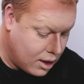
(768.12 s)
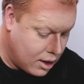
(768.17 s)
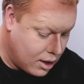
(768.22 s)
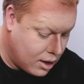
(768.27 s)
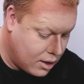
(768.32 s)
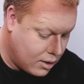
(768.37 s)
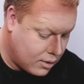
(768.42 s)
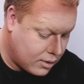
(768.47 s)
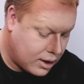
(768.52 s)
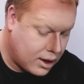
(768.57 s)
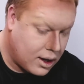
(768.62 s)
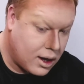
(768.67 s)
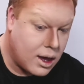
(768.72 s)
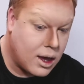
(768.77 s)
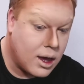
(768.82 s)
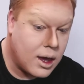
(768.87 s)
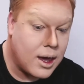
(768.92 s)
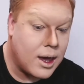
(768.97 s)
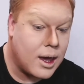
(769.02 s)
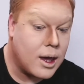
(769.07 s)

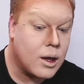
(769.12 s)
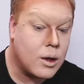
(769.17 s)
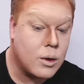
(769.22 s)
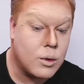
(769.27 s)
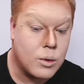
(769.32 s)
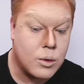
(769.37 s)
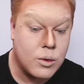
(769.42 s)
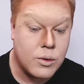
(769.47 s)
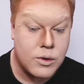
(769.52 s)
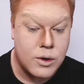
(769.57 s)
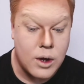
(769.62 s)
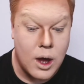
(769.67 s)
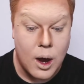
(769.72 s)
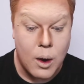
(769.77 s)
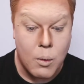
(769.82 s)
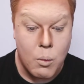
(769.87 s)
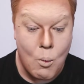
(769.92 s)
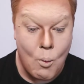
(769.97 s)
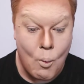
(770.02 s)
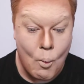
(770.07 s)
Okay, so
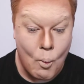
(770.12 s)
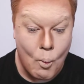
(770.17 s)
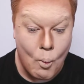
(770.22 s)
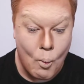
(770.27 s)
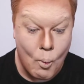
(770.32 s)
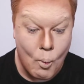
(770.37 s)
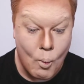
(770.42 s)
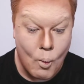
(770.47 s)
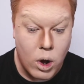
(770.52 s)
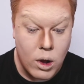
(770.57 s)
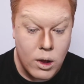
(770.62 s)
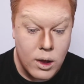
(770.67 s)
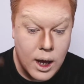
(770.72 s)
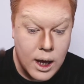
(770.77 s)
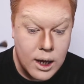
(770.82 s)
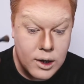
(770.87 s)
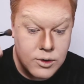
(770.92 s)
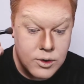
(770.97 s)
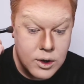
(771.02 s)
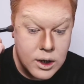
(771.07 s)

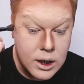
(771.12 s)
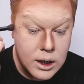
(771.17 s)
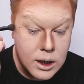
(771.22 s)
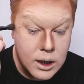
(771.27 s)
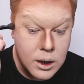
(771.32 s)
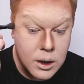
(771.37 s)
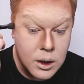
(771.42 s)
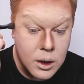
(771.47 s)
that trick.